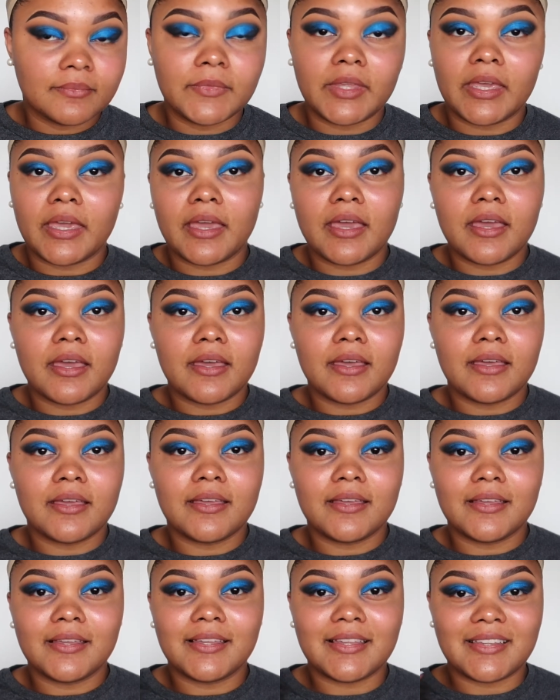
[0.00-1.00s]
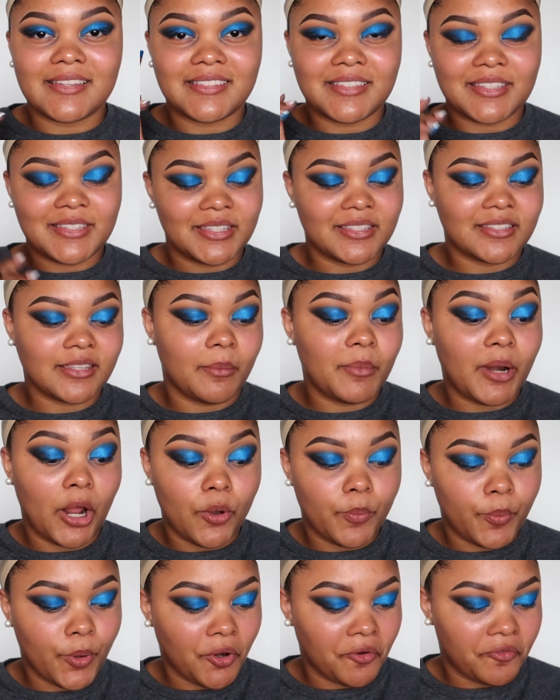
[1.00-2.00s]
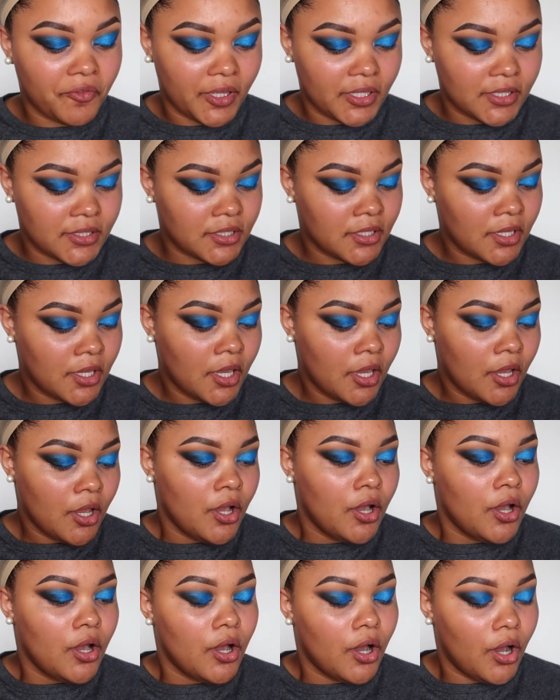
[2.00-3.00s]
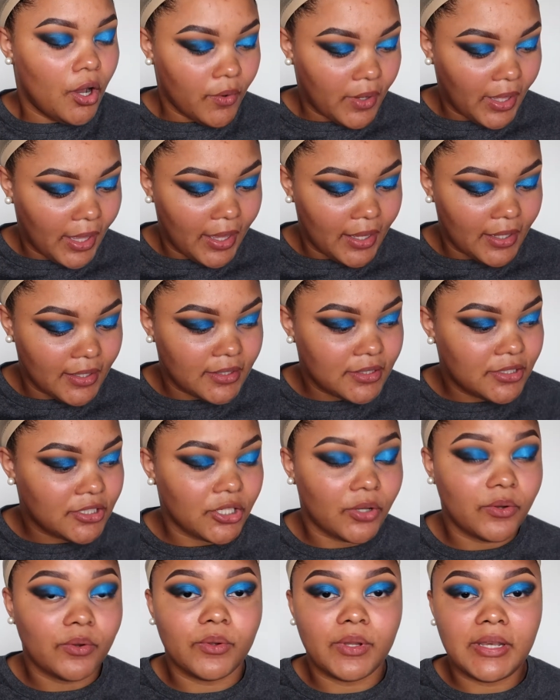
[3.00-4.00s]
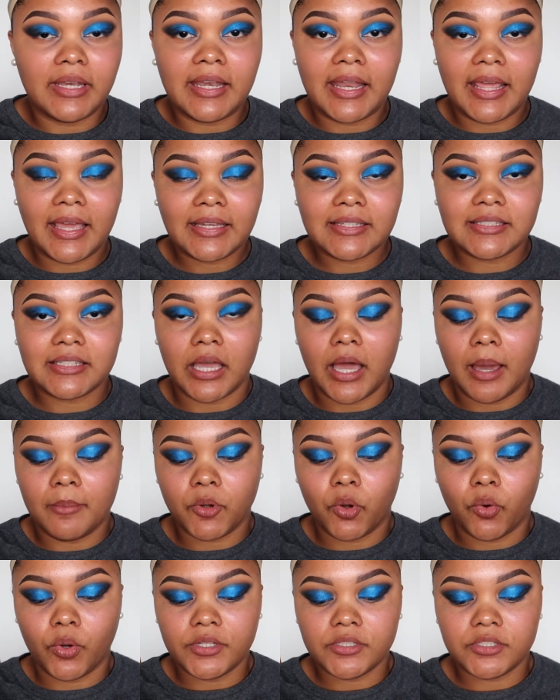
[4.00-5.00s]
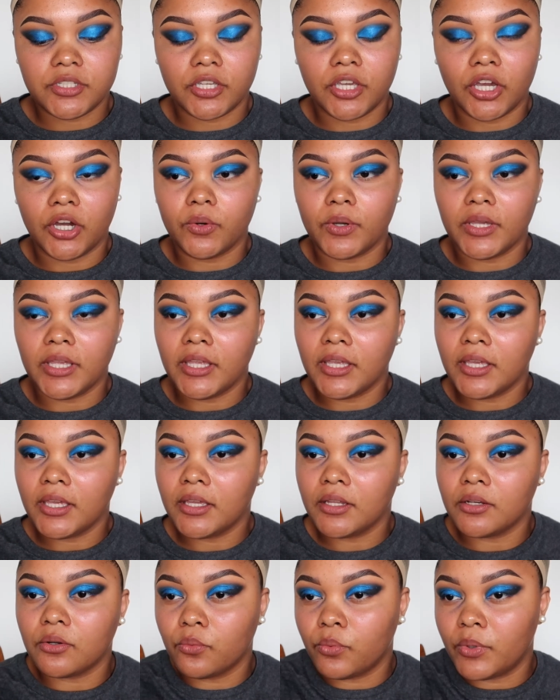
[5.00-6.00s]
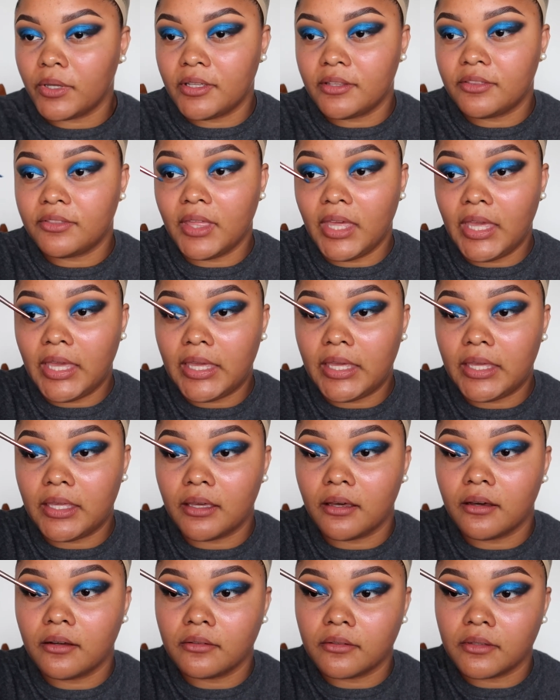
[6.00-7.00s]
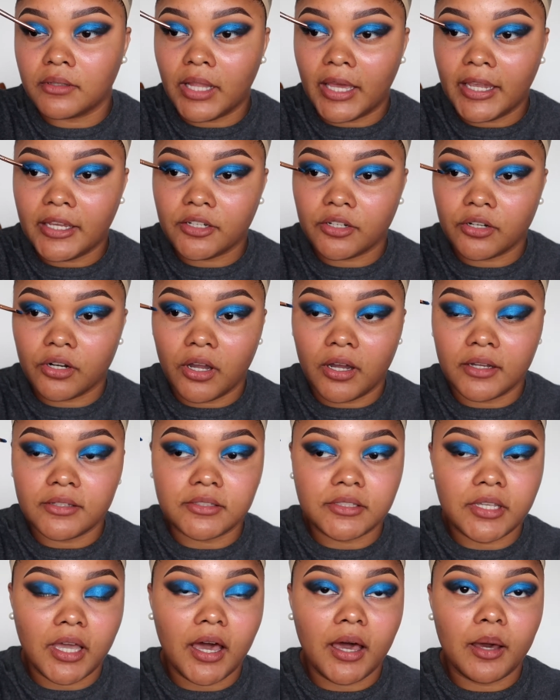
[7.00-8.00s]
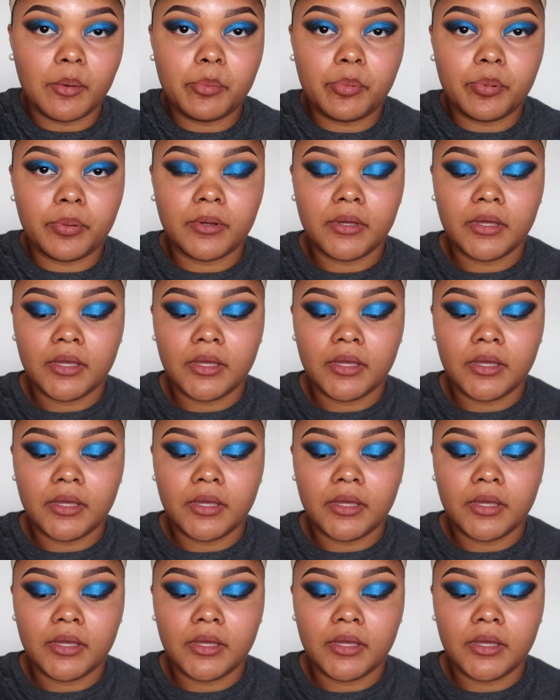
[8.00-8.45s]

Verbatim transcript: yes this is coming out perfect okay so next I'm going to go in with a liner on top